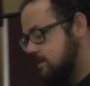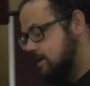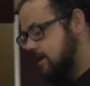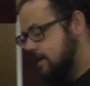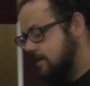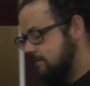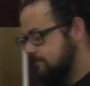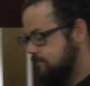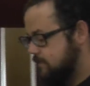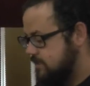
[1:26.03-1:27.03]
Um,
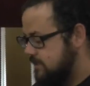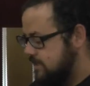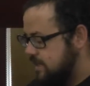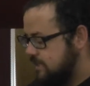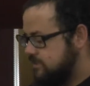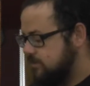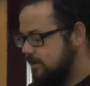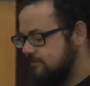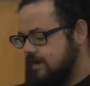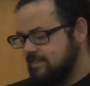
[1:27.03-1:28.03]
and so
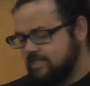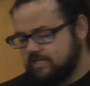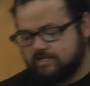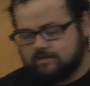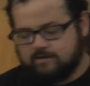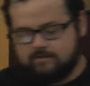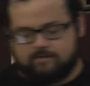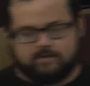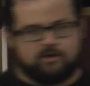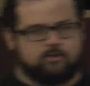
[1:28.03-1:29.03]
whenever I think,
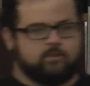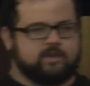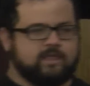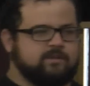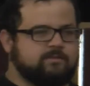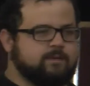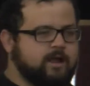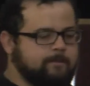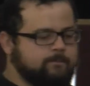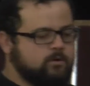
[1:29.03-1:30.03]
you know, what do they mean by
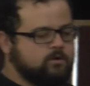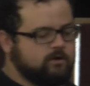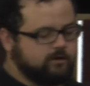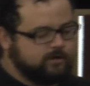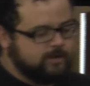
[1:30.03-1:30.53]
poor?